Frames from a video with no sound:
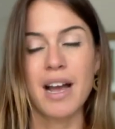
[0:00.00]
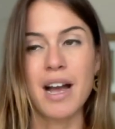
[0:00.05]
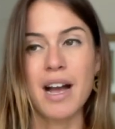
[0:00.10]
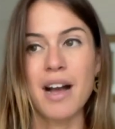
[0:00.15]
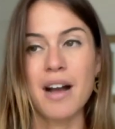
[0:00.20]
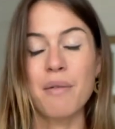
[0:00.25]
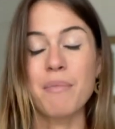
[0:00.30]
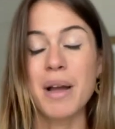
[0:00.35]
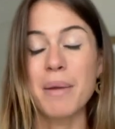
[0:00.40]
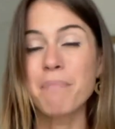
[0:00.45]

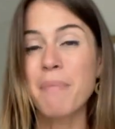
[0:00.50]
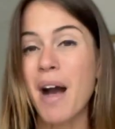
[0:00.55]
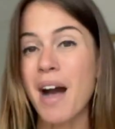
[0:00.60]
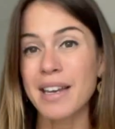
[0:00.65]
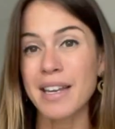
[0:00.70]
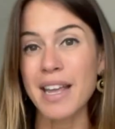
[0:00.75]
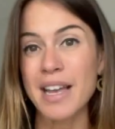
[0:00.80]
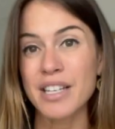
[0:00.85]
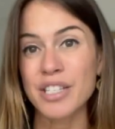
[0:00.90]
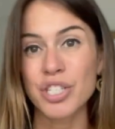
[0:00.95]
My
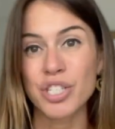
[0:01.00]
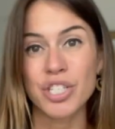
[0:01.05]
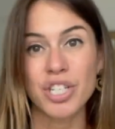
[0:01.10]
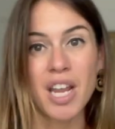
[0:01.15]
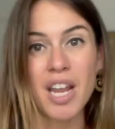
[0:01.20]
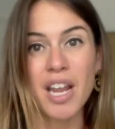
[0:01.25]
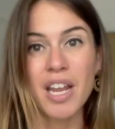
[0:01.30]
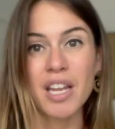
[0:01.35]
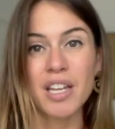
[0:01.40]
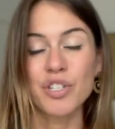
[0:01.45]
body has
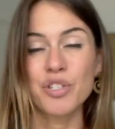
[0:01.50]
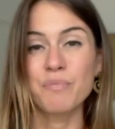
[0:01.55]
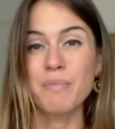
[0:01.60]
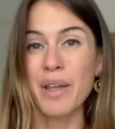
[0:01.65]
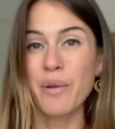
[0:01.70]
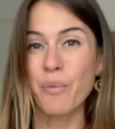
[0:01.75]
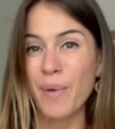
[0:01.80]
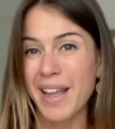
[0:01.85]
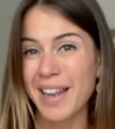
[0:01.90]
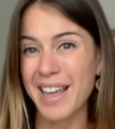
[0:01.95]
changed.
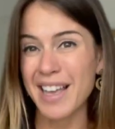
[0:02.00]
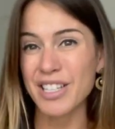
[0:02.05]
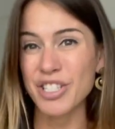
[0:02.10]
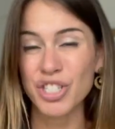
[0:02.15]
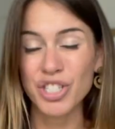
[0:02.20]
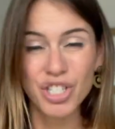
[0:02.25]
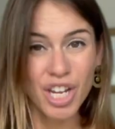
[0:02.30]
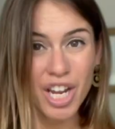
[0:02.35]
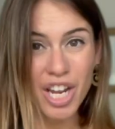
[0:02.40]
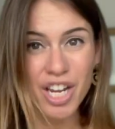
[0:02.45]
My weight
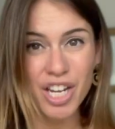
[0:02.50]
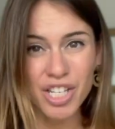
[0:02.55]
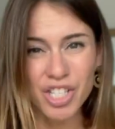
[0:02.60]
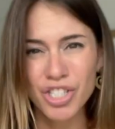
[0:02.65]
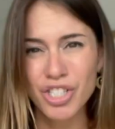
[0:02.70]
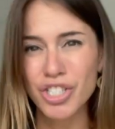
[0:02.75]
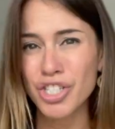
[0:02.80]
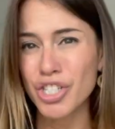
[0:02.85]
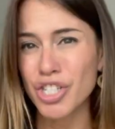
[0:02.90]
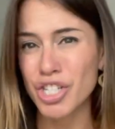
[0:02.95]
has changed.
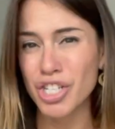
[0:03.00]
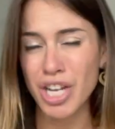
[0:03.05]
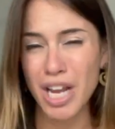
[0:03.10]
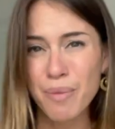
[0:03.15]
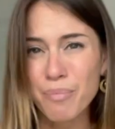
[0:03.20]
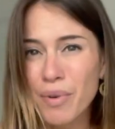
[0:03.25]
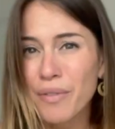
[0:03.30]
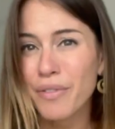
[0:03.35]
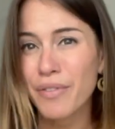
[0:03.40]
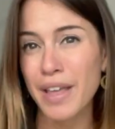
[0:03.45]
Just the
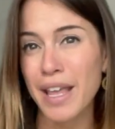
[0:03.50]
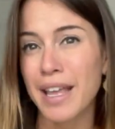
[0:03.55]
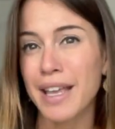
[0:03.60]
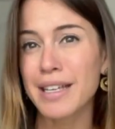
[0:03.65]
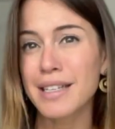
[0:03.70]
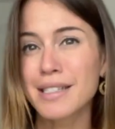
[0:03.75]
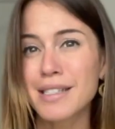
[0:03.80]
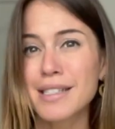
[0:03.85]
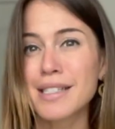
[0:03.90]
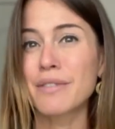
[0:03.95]
shape of
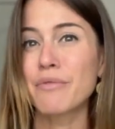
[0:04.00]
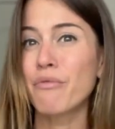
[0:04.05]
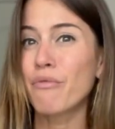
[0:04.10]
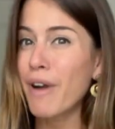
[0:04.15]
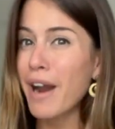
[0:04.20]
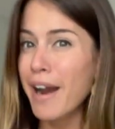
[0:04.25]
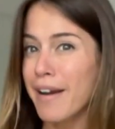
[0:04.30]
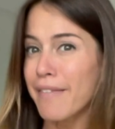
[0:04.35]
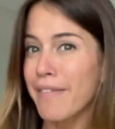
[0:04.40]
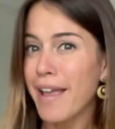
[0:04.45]
things and
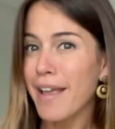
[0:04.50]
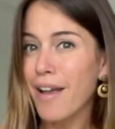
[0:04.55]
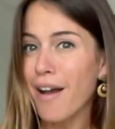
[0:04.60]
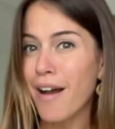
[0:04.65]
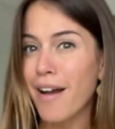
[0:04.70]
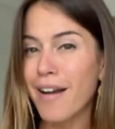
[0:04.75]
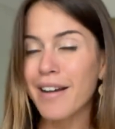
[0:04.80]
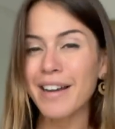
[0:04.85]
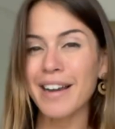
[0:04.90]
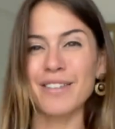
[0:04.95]
where they
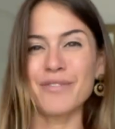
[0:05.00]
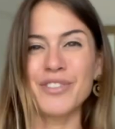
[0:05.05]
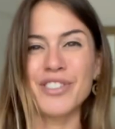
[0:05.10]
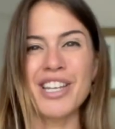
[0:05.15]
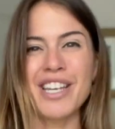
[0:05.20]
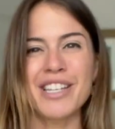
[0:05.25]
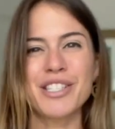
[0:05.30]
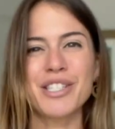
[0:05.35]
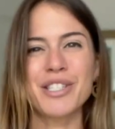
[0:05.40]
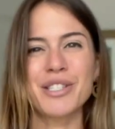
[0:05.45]
are have
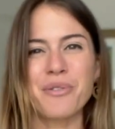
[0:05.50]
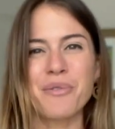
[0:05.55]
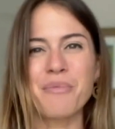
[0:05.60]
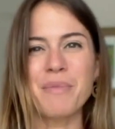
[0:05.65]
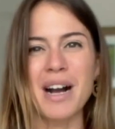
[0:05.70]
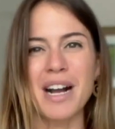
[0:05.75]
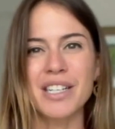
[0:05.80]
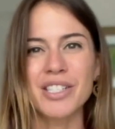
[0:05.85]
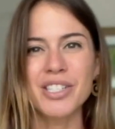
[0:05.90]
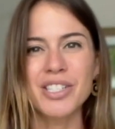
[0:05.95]
changed so
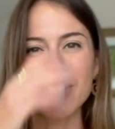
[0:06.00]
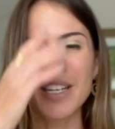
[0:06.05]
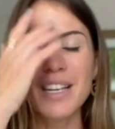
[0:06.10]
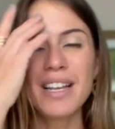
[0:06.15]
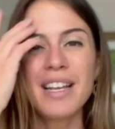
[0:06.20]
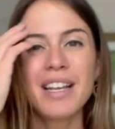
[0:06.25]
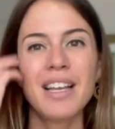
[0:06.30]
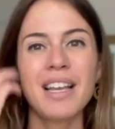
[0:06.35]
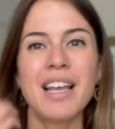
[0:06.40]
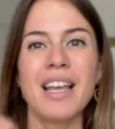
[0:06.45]
much.
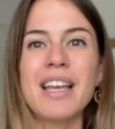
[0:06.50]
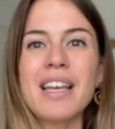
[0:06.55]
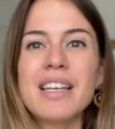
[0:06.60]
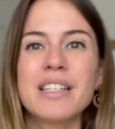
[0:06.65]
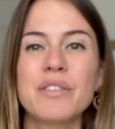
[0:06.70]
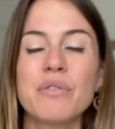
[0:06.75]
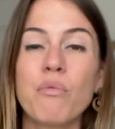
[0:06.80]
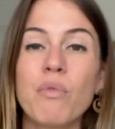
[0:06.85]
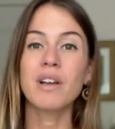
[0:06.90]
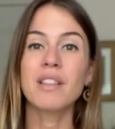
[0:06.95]

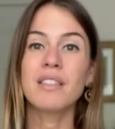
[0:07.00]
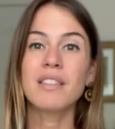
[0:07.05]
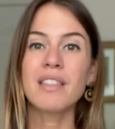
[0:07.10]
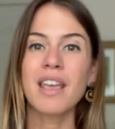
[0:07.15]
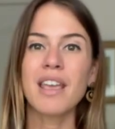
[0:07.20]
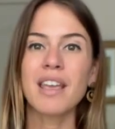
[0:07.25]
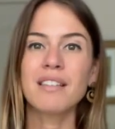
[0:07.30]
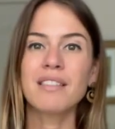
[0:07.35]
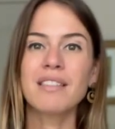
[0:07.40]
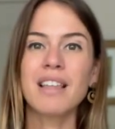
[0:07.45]
And one
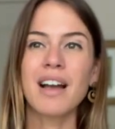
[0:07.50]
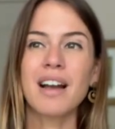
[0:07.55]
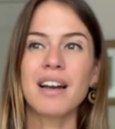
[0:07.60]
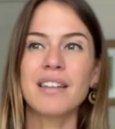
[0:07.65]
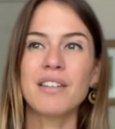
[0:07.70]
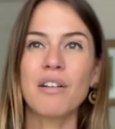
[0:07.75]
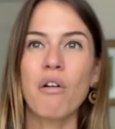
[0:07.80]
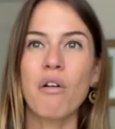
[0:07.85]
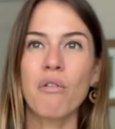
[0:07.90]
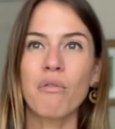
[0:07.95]
thing
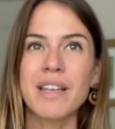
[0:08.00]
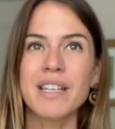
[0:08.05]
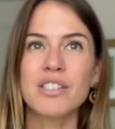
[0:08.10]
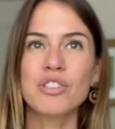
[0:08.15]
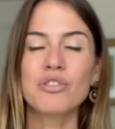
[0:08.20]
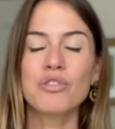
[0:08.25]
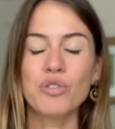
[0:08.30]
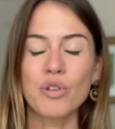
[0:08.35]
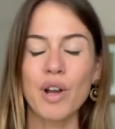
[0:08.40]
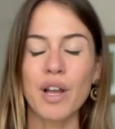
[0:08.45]
that always
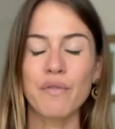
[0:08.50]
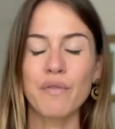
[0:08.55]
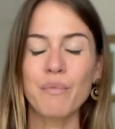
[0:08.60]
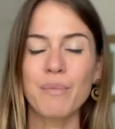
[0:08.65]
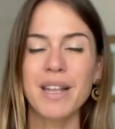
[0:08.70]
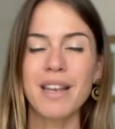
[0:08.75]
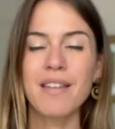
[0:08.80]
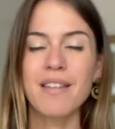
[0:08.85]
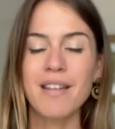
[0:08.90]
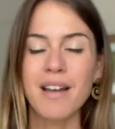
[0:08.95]
drives
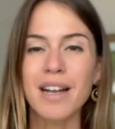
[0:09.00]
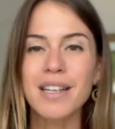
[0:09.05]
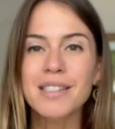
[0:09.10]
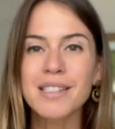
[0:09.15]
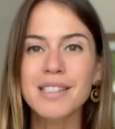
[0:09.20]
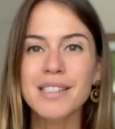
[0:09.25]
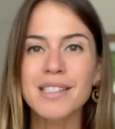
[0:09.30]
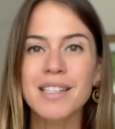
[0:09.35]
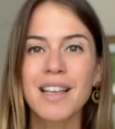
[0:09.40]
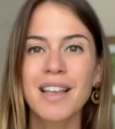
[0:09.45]
me
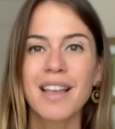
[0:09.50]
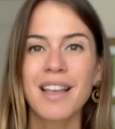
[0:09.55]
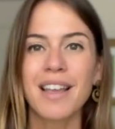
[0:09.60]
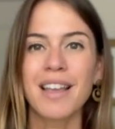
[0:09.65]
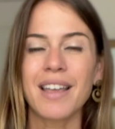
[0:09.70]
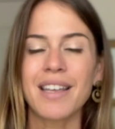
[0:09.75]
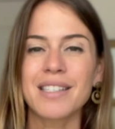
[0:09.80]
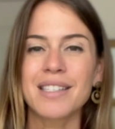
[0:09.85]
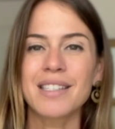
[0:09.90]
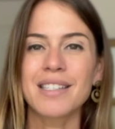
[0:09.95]
nuts
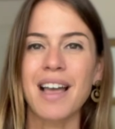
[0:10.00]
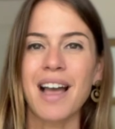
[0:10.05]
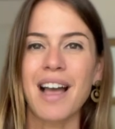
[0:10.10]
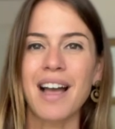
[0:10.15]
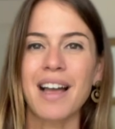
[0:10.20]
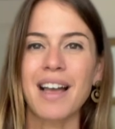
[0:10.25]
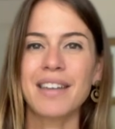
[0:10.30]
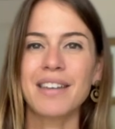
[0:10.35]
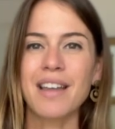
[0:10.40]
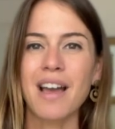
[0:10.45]
is
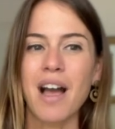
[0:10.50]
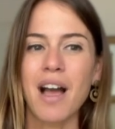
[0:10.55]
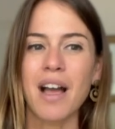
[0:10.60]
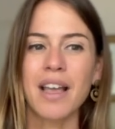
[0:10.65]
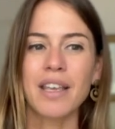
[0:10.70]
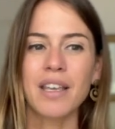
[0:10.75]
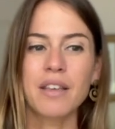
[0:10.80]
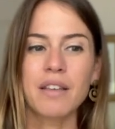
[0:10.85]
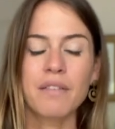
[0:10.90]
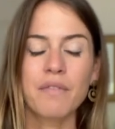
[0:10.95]
that
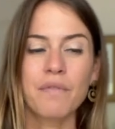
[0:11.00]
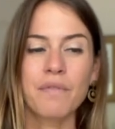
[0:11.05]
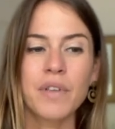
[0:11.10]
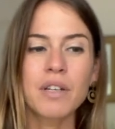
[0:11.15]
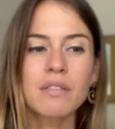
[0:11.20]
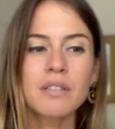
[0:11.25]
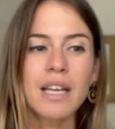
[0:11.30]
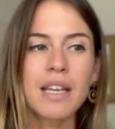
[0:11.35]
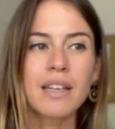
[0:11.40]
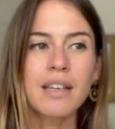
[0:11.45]
I
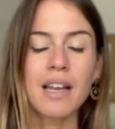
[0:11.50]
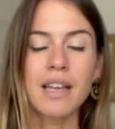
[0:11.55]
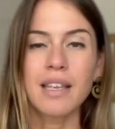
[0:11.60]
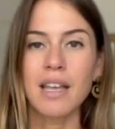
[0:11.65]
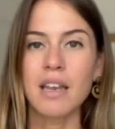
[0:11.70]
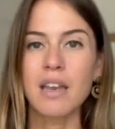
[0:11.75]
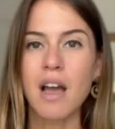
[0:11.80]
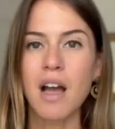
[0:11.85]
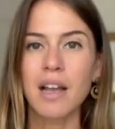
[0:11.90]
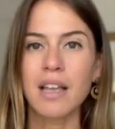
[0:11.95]
feel like I
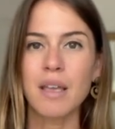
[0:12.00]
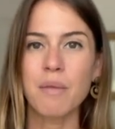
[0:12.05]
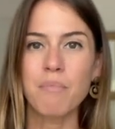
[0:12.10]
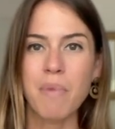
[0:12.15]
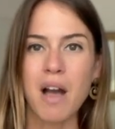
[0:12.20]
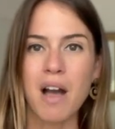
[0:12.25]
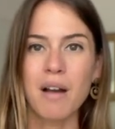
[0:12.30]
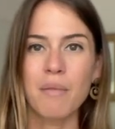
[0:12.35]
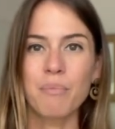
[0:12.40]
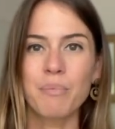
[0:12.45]
cannot keep
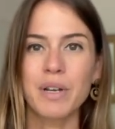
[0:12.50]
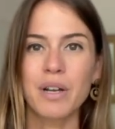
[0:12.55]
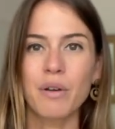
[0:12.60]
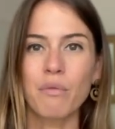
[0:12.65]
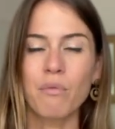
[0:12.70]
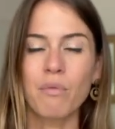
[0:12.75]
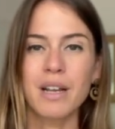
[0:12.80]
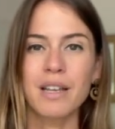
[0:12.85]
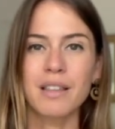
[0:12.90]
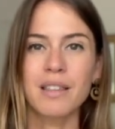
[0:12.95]
up
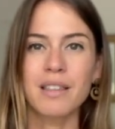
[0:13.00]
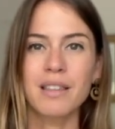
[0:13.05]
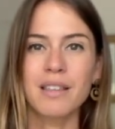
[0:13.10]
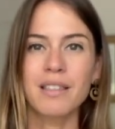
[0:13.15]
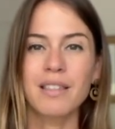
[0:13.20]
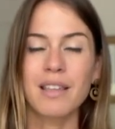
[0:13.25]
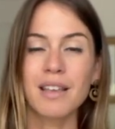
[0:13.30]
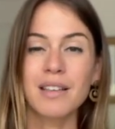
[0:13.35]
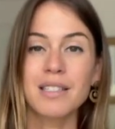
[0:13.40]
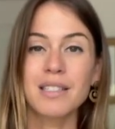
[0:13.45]
with
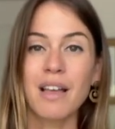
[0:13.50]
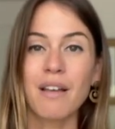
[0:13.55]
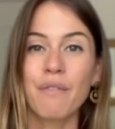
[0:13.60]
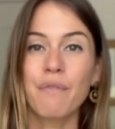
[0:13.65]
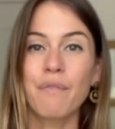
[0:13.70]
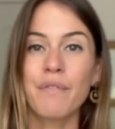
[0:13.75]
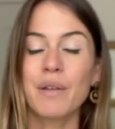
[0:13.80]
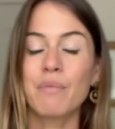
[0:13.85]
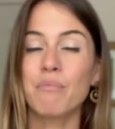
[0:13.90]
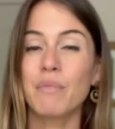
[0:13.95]
things
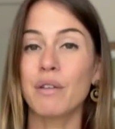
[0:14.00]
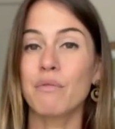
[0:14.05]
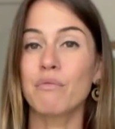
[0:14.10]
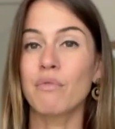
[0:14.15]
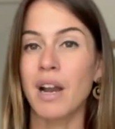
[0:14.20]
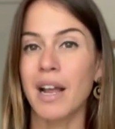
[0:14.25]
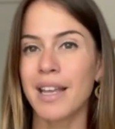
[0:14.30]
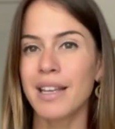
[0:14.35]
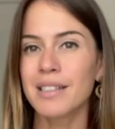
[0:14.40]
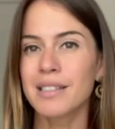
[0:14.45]
that fit me
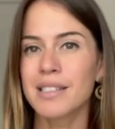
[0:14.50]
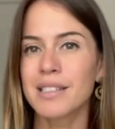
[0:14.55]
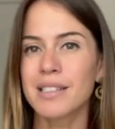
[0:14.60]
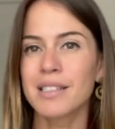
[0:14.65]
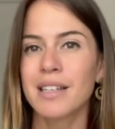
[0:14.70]
right.